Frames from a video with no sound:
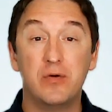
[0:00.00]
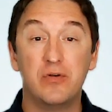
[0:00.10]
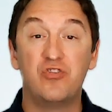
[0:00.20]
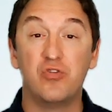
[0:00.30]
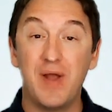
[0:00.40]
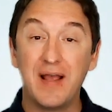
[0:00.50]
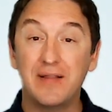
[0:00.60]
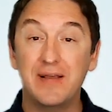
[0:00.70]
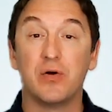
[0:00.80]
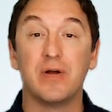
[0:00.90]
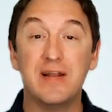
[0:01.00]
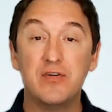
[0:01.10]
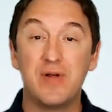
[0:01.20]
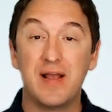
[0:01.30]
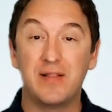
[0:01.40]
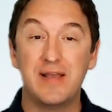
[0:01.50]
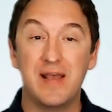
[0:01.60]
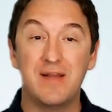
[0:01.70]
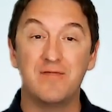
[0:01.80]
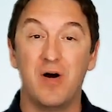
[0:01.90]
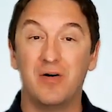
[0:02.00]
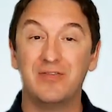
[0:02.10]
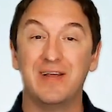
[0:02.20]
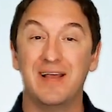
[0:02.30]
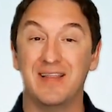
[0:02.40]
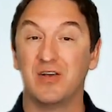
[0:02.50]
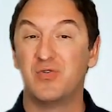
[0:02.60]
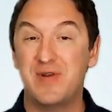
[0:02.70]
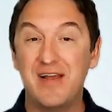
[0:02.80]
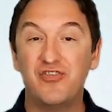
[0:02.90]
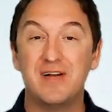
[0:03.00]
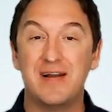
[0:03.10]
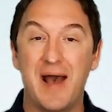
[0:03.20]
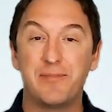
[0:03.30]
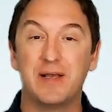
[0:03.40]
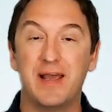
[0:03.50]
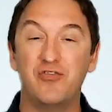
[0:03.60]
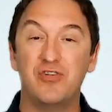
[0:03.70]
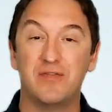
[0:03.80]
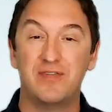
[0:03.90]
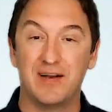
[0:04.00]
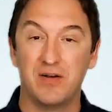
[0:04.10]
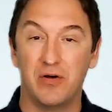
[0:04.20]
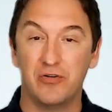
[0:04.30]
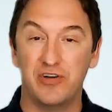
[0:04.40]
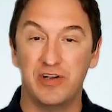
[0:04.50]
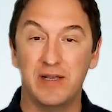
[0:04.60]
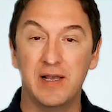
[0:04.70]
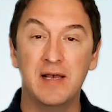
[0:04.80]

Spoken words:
who is directly or indirectly involved in the creation and application of technology